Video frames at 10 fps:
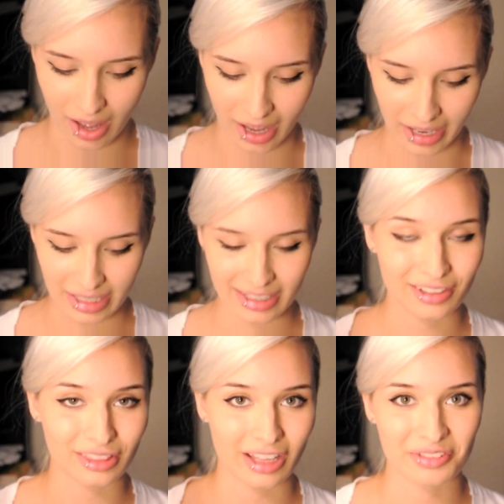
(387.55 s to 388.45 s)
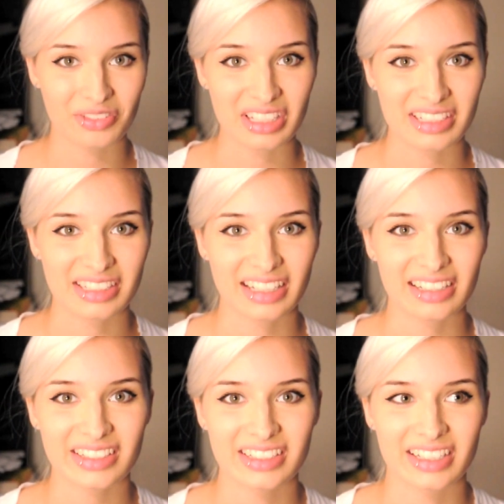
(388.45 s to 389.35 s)
I love these
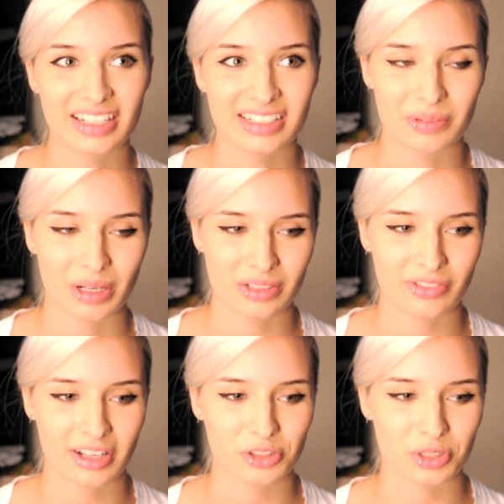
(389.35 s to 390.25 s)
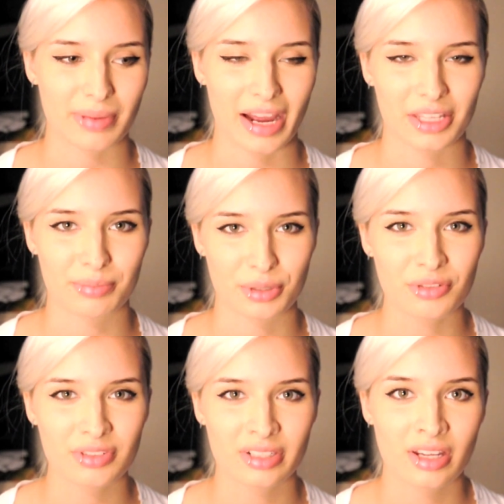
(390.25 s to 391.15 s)
things because sometimes I find that those bath
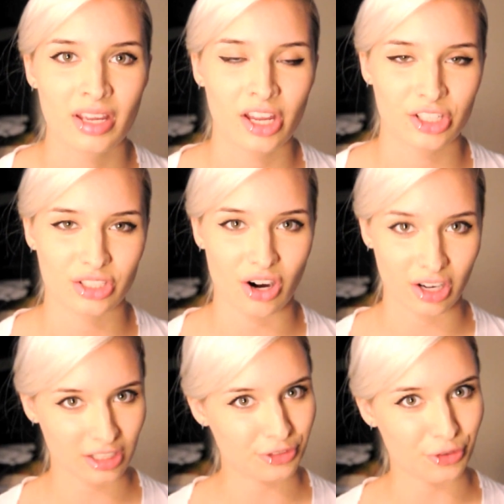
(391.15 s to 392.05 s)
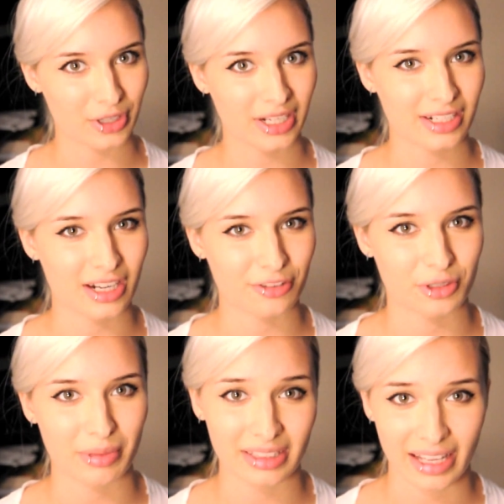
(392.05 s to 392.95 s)
poofs just aren't exfoliating enough
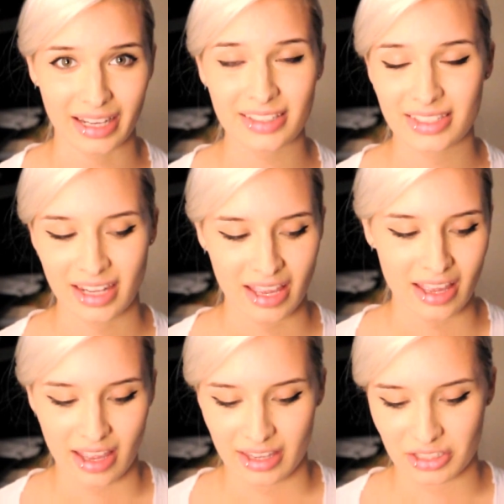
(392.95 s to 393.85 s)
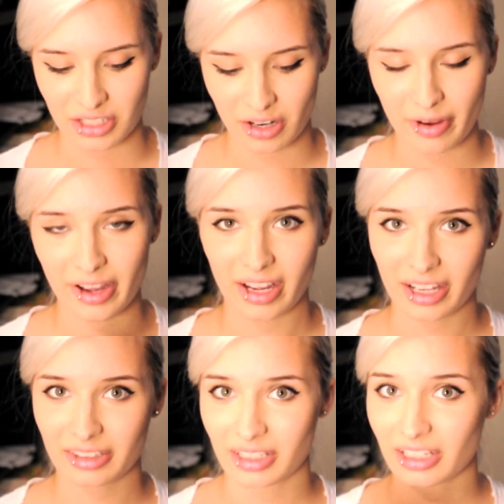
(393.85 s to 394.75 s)
for my legs. So
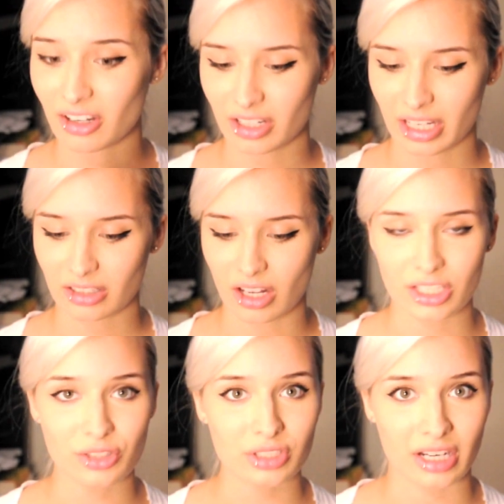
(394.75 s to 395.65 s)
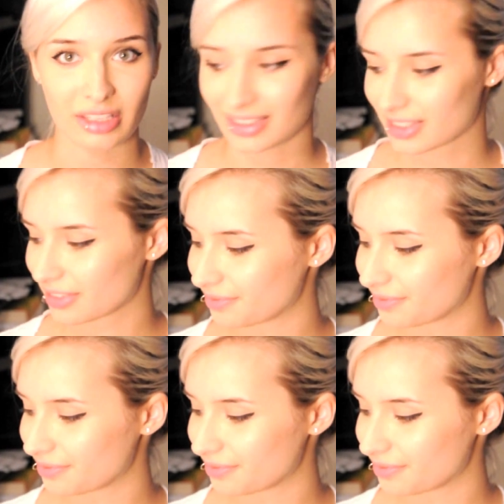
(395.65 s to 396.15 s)
I think I'll get a lot of use out of this.